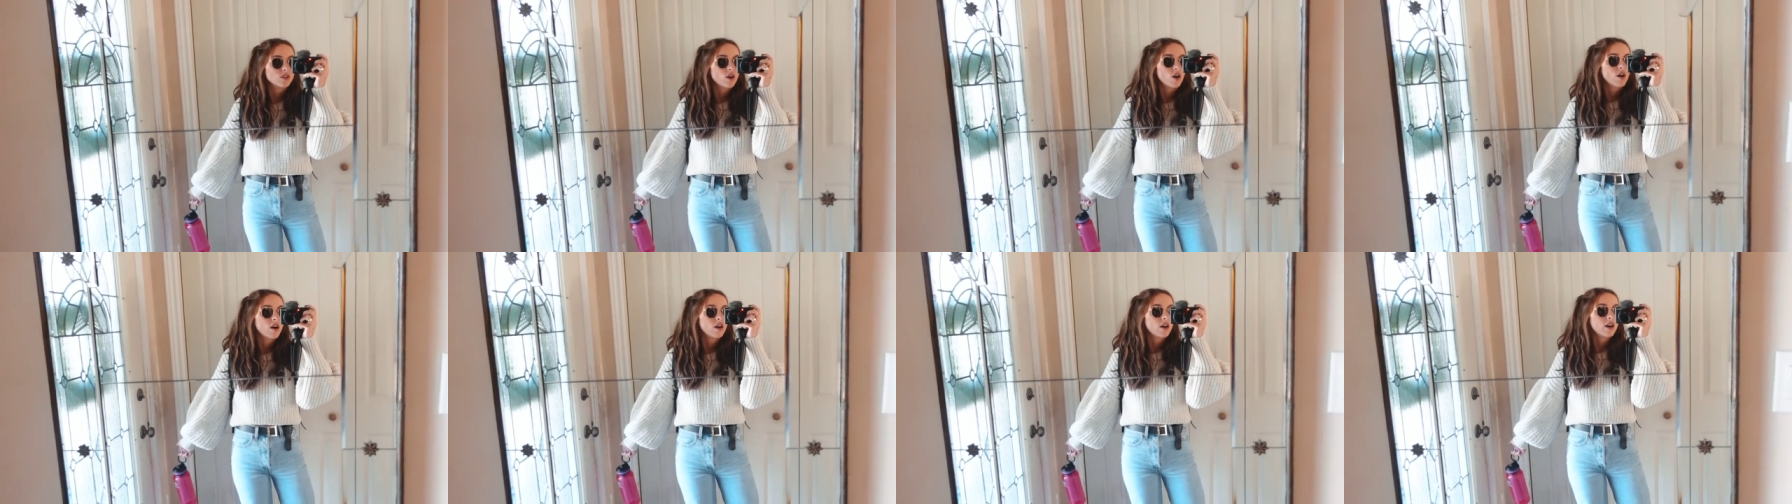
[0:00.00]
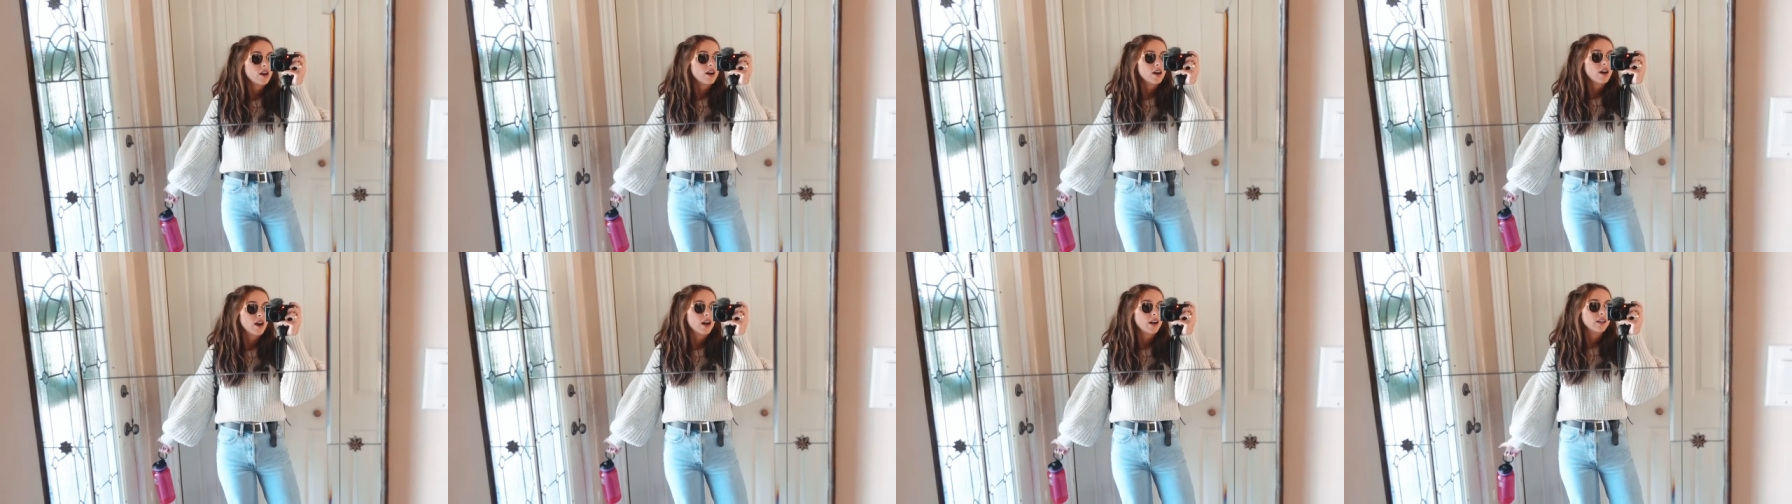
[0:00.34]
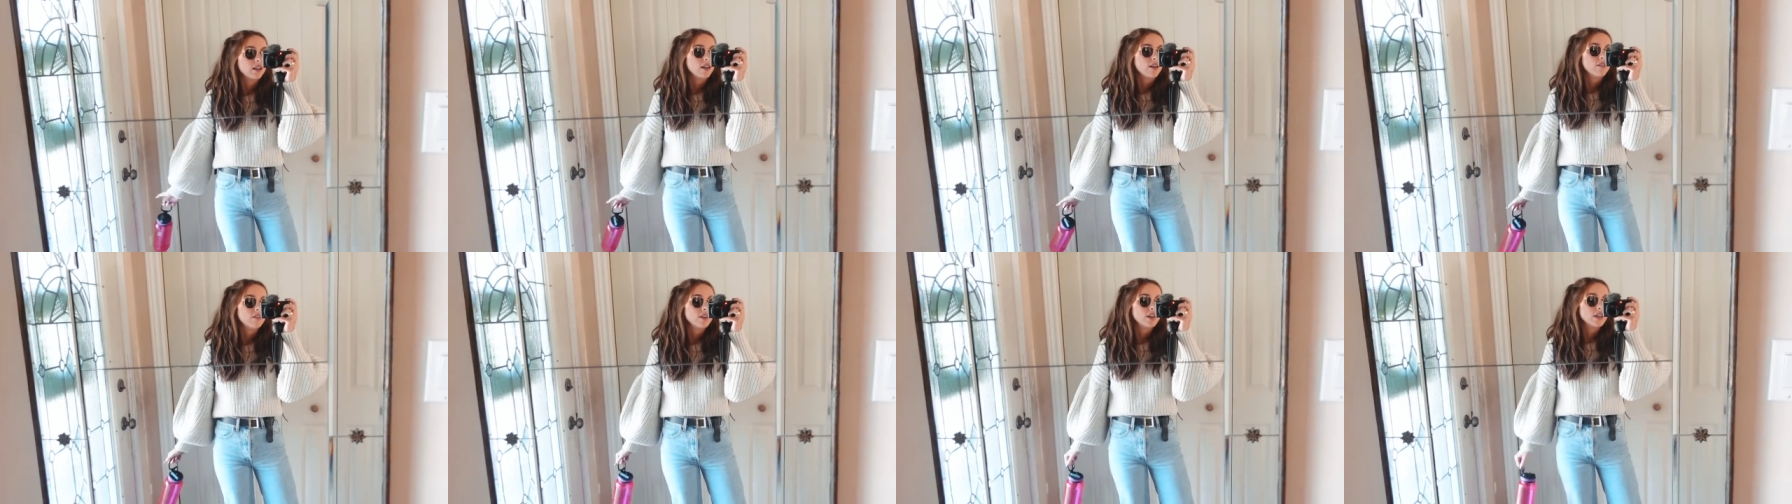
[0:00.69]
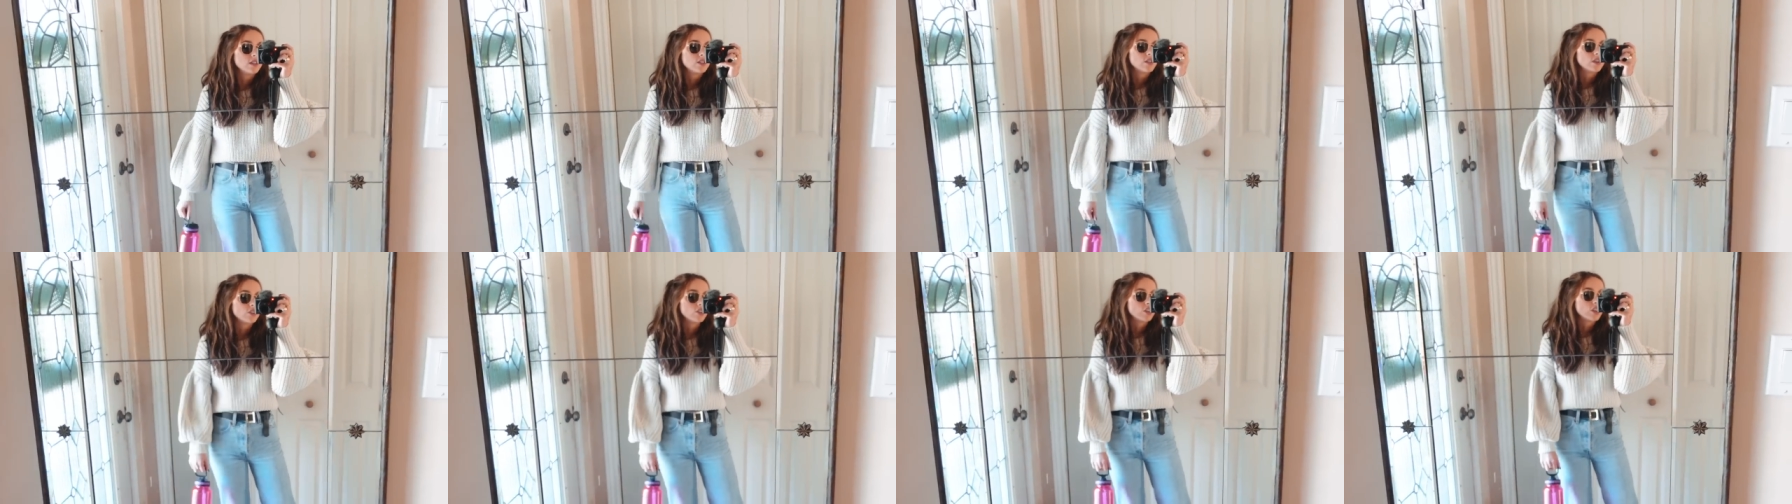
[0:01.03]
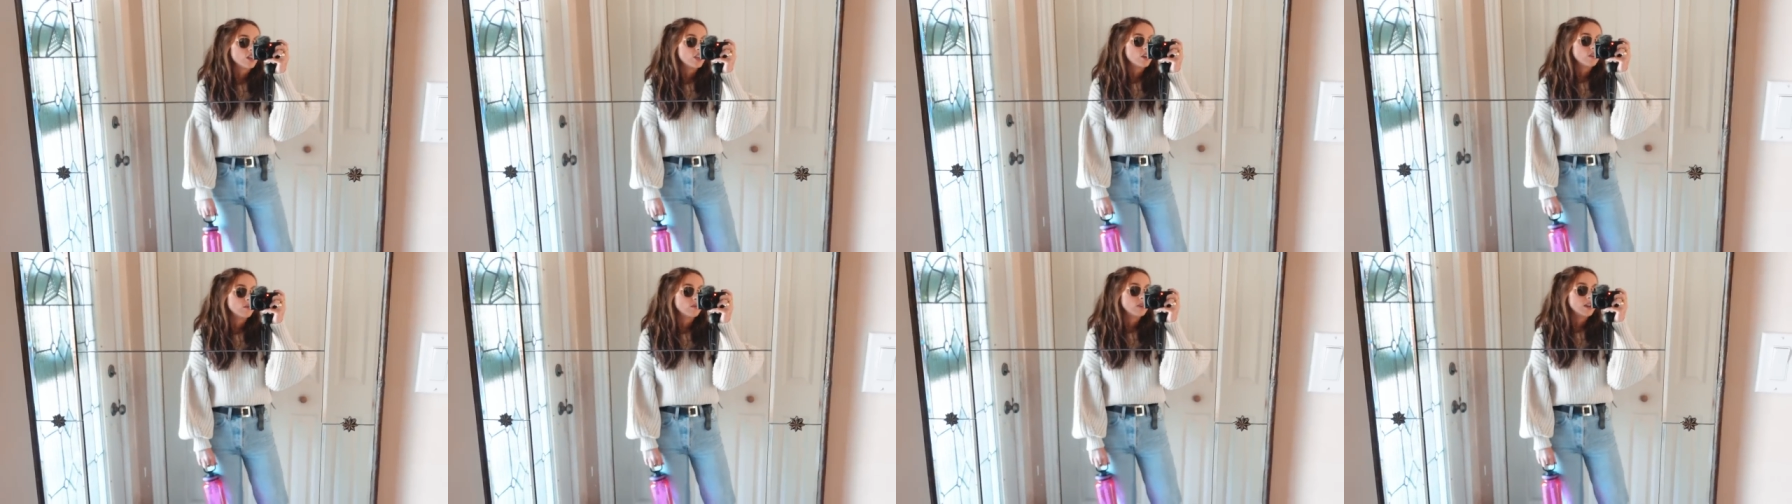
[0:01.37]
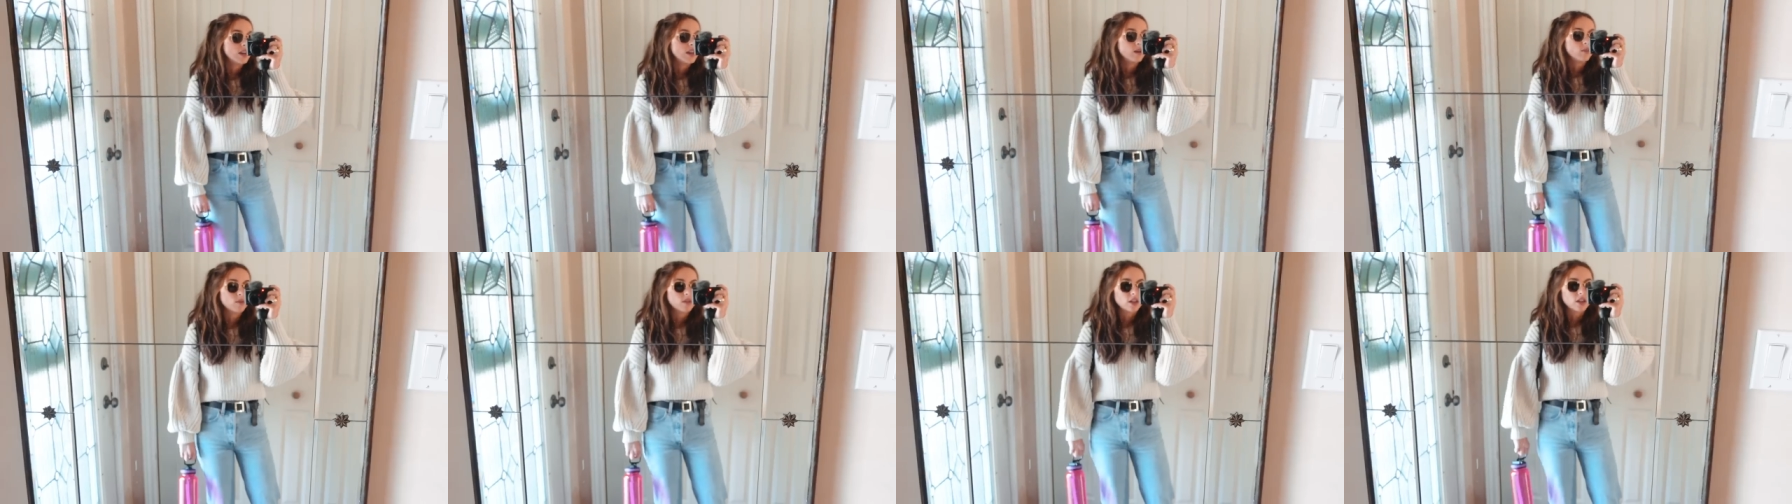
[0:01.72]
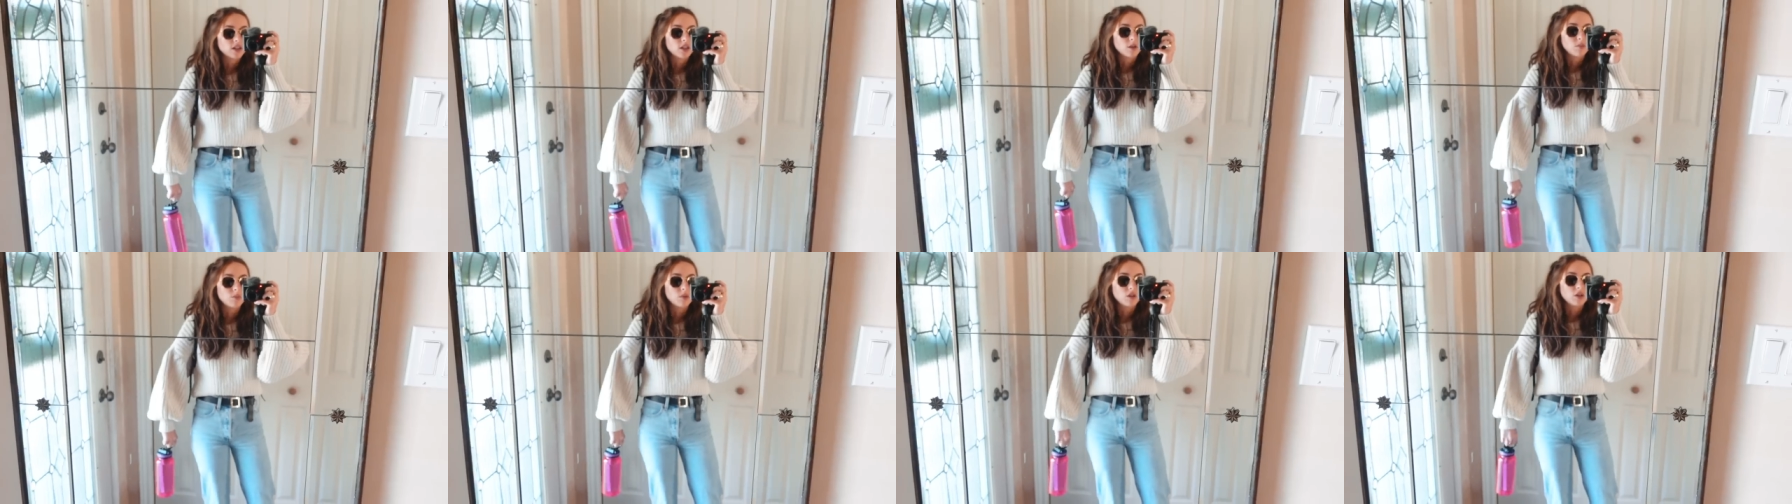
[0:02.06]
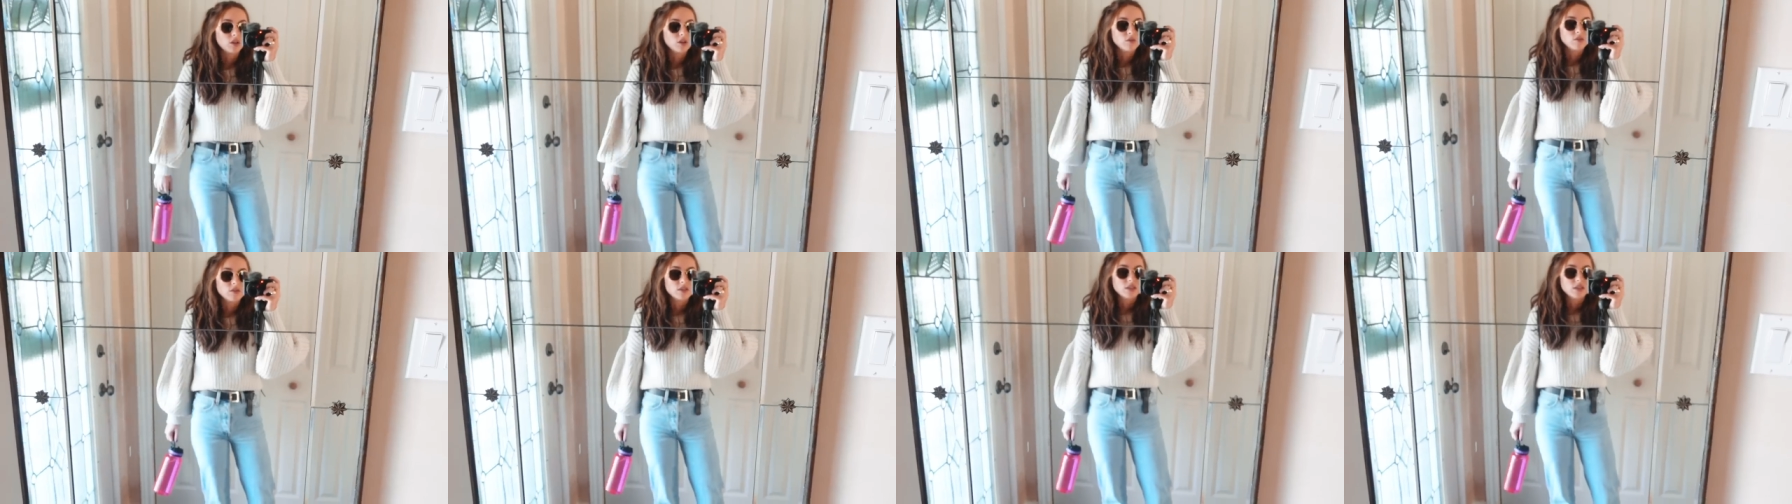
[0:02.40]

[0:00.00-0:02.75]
Zara. I love it. It's such a cute knit with like the balloon